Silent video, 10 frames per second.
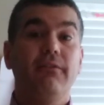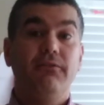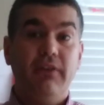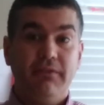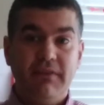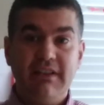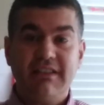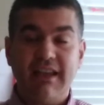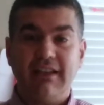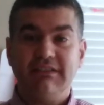15
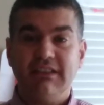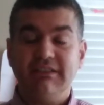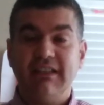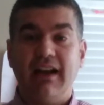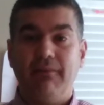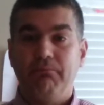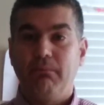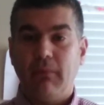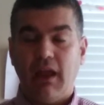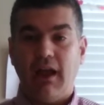sentences that
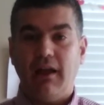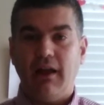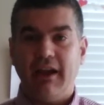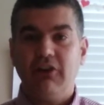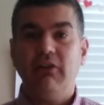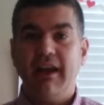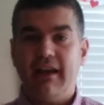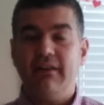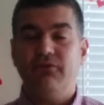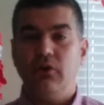I
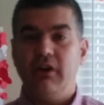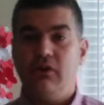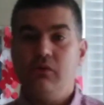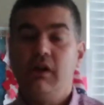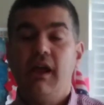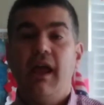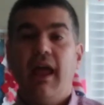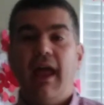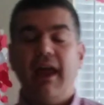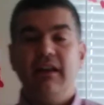created for you.
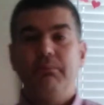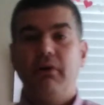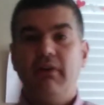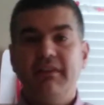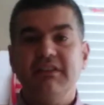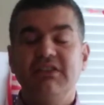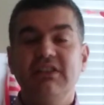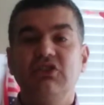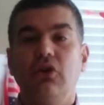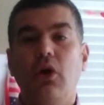And in
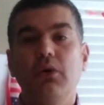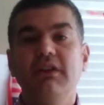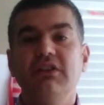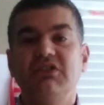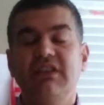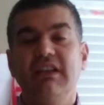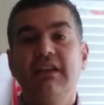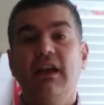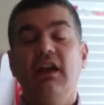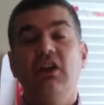parentheses, you're going to
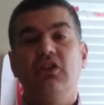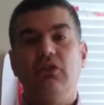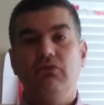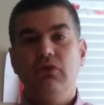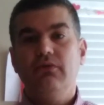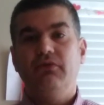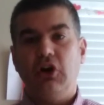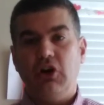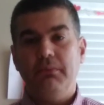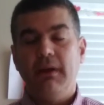see the root
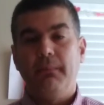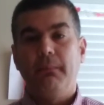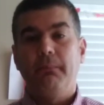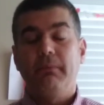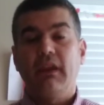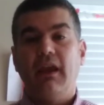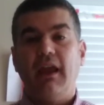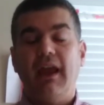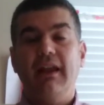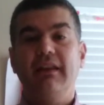verb.
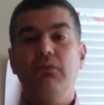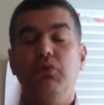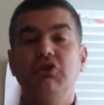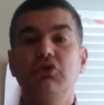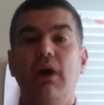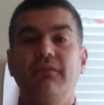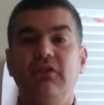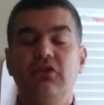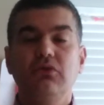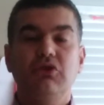And then what you have to
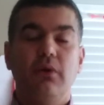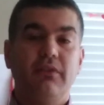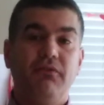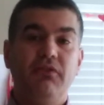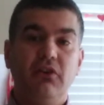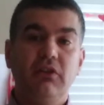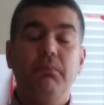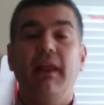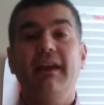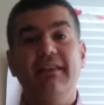do is you have to fill in the
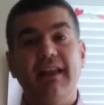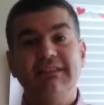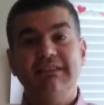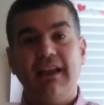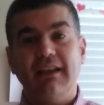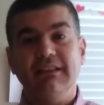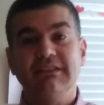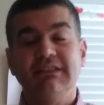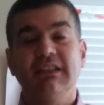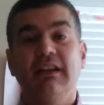blank of that sentence,
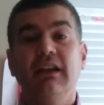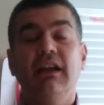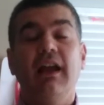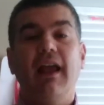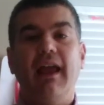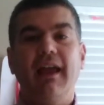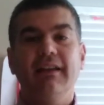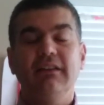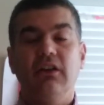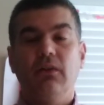and